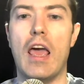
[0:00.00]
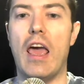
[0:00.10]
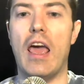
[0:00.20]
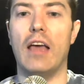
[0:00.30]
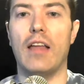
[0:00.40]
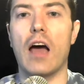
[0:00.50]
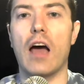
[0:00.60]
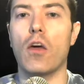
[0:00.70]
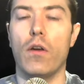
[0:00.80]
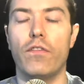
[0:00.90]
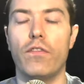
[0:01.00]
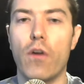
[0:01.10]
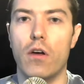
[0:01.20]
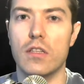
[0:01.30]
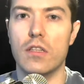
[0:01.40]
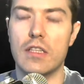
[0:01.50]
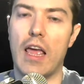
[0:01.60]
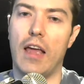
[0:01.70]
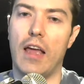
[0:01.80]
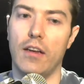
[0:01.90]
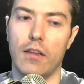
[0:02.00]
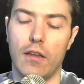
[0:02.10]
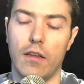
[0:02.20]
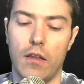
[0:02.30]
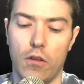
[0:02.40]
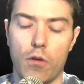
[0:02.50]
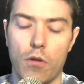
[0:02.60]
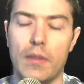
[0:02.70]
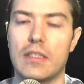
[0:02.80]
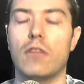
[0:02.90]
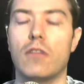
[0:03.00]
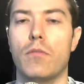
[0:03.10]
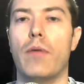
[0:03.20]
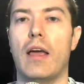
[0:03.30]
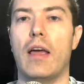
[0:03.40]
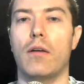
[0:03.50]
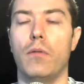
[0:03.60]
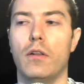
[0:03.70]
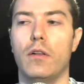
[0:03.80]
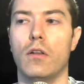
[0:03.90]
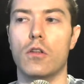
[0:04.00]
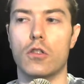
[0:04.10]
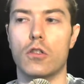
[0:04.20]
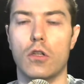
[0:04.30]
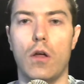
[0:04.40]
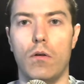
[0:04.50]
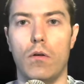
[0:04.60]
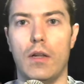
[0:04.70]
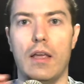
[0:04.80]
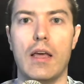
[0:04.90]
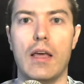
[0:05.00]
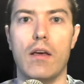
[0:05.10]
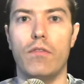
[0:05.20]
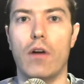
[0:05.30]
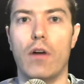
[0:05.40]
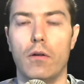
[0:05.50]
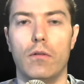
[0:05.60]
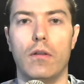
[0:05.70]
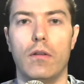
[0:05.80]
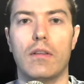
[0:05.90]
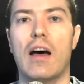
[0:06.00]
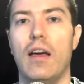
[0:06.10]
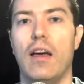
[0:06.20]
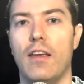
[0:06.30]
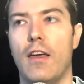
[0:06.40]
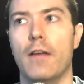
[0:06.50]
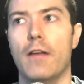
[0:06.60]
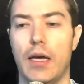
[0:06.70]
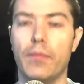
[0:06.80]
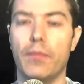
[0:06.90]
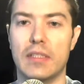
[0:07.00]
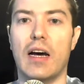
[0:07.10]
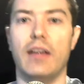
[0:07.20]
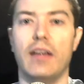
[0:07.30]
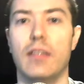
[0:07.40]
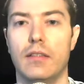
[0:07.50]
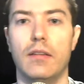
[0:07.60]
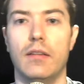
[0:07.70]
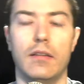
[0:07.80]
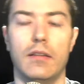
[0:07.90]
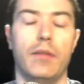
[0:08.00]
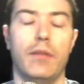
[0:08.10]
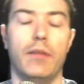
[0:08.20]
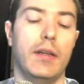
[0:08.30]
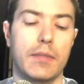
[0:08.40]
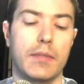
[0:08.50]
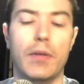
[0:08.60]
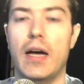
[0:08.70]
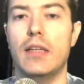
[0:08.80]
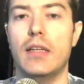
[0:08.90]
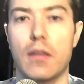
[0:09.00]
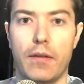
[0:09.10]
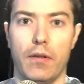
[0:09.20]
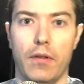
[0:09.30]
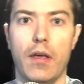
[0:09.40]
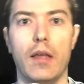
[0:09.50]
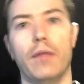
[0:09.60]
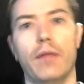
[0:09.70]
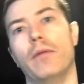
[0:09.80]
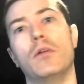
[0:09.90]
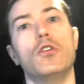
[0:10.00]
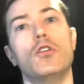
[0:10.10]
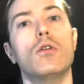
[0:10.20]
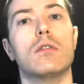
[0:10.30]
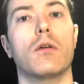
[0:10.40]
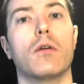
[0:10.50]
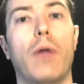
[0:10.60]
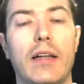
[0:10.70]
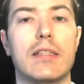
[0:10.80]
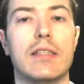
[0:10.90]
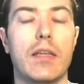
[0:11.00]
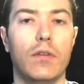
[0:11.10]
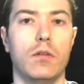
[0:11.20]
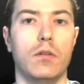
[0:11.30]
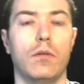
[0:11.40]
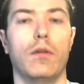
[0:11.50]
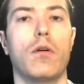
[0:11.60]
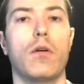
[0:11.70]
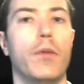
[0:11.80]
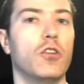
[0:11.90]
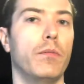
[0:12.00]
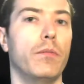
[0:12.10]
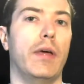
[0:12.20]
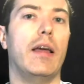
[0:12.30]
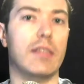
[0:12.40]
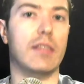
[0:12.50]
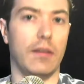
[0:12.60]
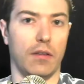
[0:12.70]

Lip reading: They are going first, and the European Central Bank will slowly follow the hiking. They will tighten the money supply, so they will reduce the credits given to the commercial banks and the